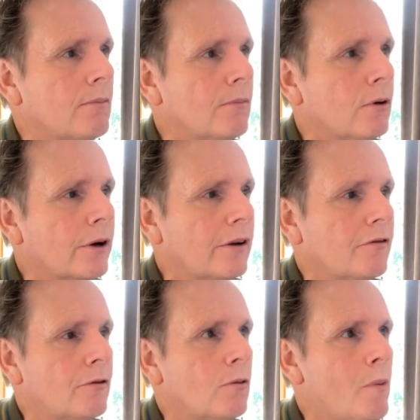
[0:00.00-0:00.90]
looking
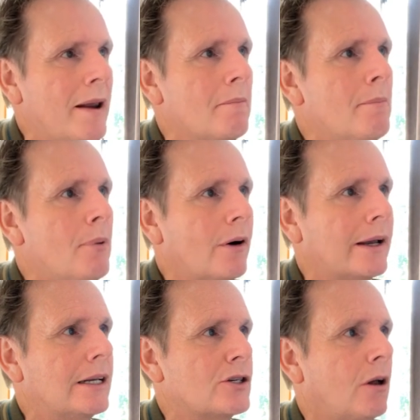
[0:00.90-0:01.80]
for wet,
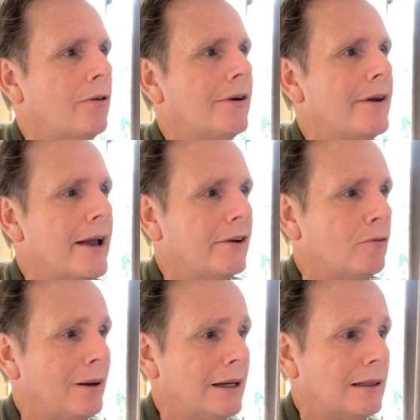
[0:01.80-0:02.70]
boggy, tolerant
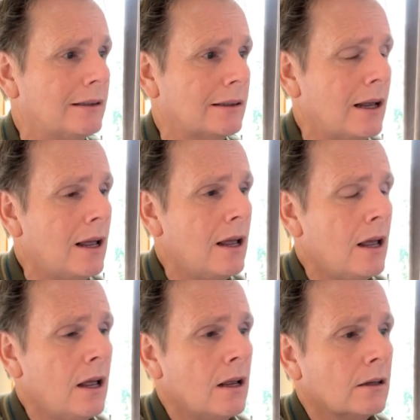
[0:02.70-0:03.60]
native plants.
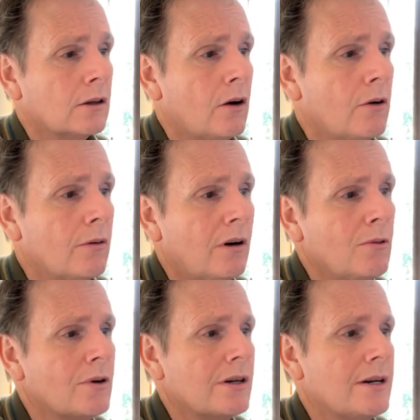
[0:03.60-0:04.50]
So I
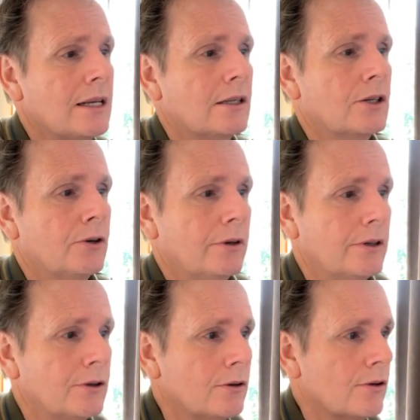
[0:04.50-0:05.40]
wouldn't necessarily
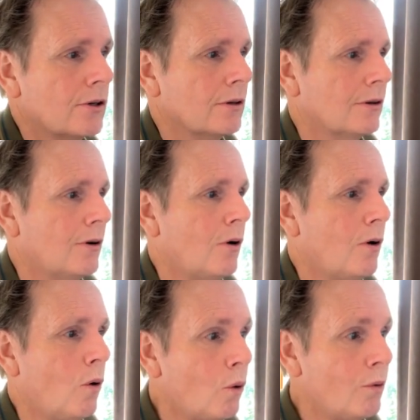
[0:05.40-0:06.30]
use
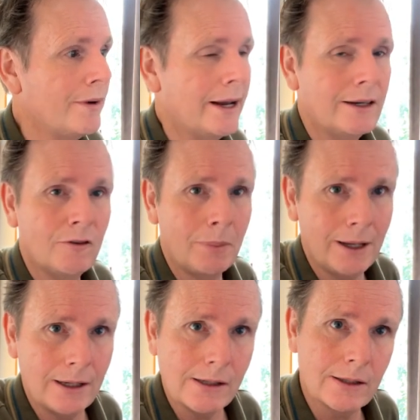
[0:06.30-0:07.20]
all native
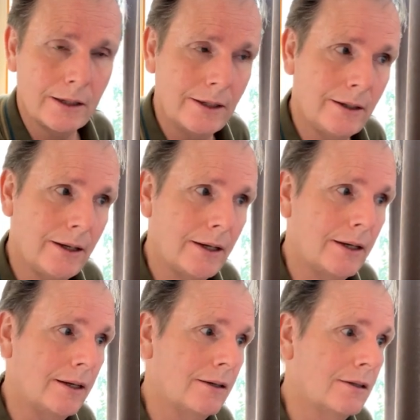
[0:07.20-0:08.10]
plants in
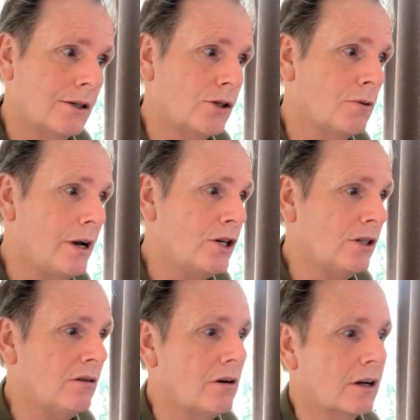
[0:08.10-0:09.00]
a
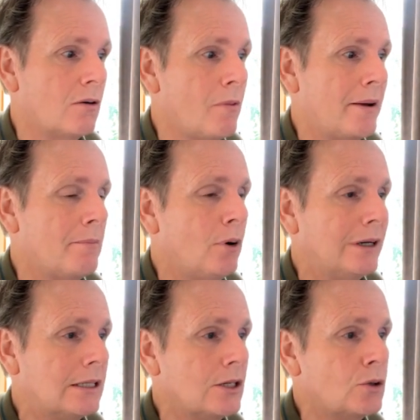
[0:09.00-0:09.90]
situation like a wet,
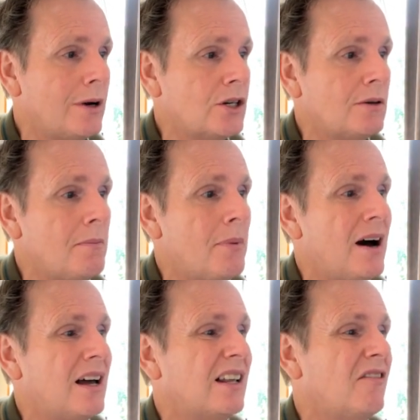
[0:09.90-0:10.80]
boggy situation,
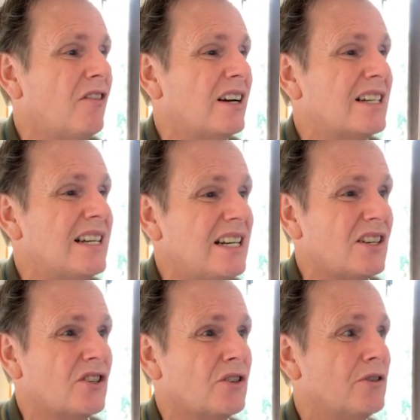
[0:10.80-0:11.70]
but if I
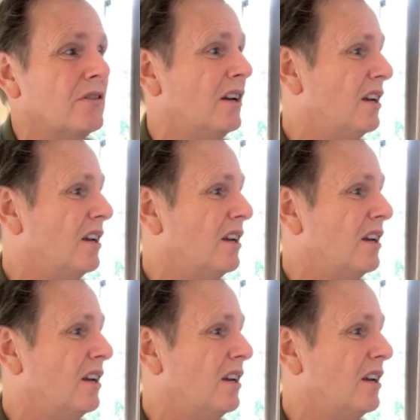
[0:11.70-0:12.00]
needed to,